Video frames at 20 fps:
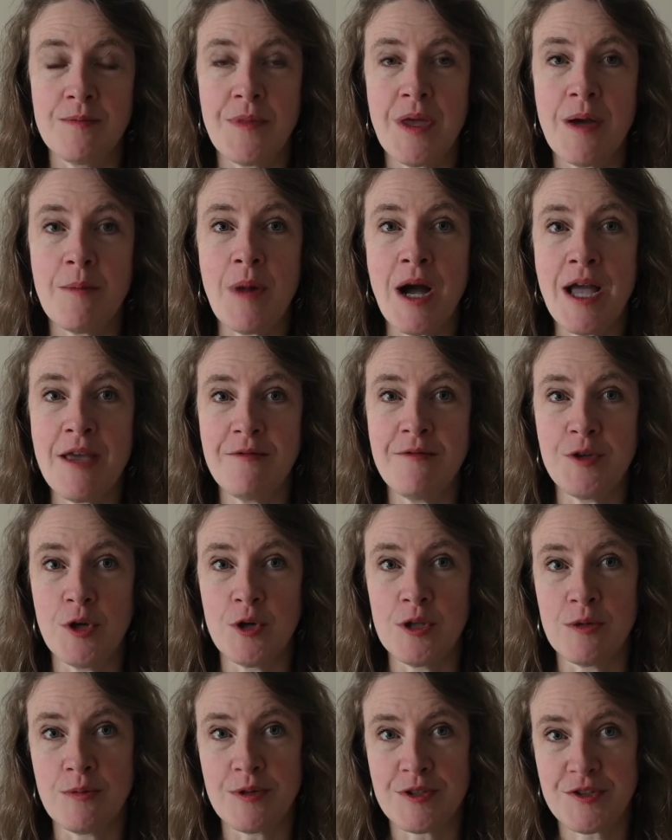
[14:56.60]
my
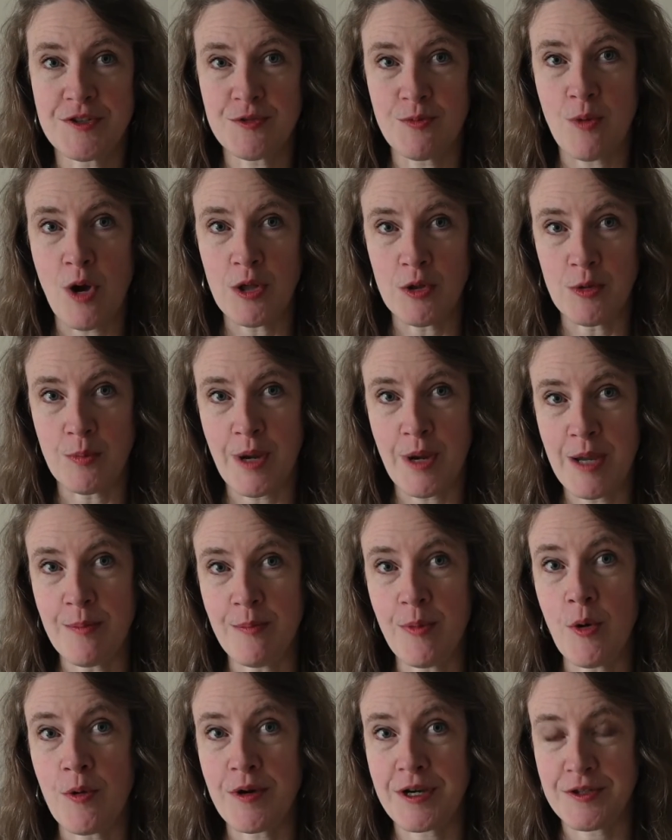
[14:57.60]
viola was swallowed by a
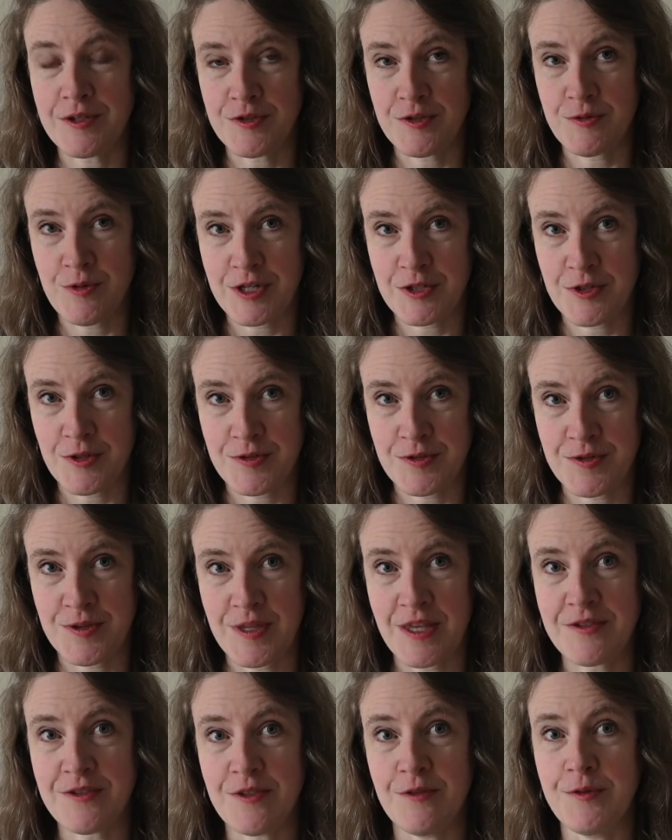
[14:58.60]
boa constrictor, so
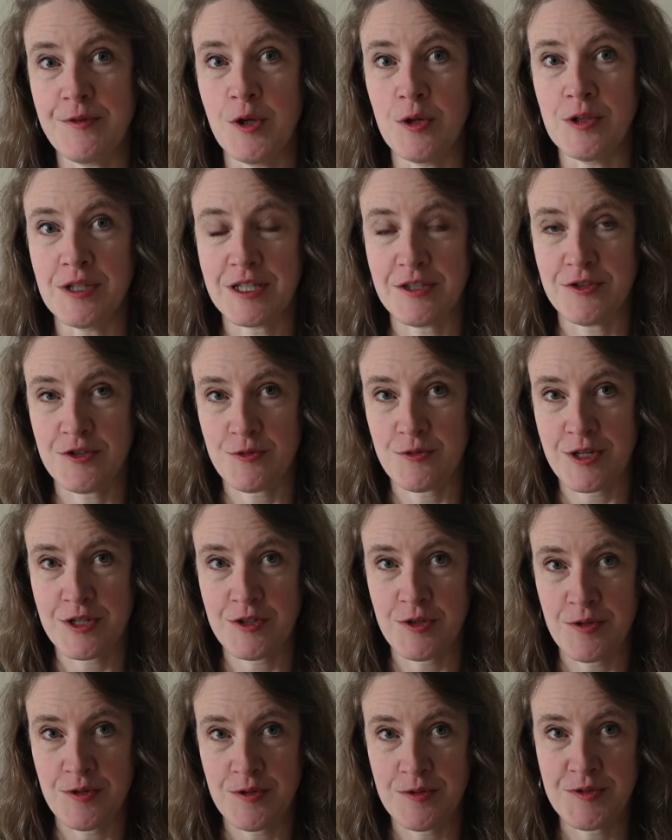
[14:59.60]
that's the viola
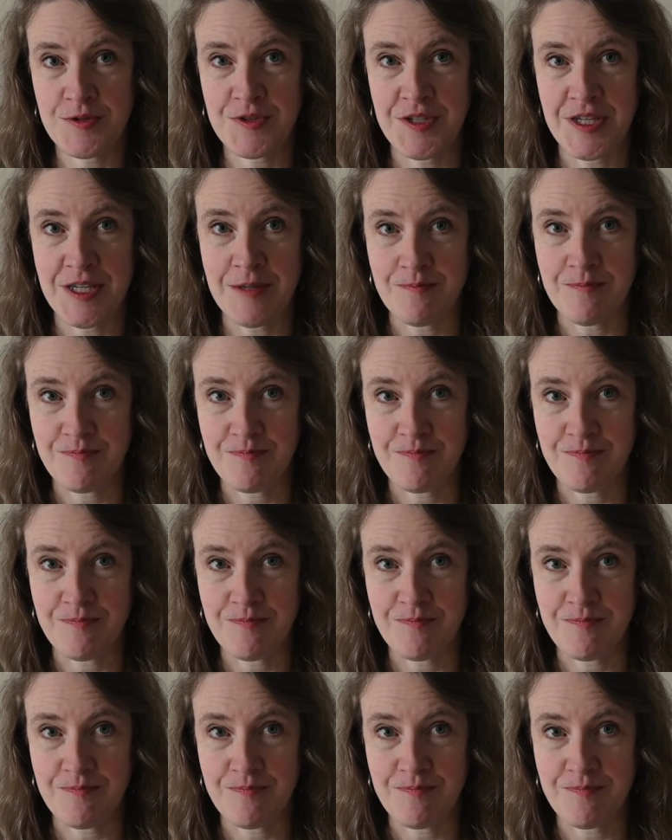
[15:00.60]
constrictor you see.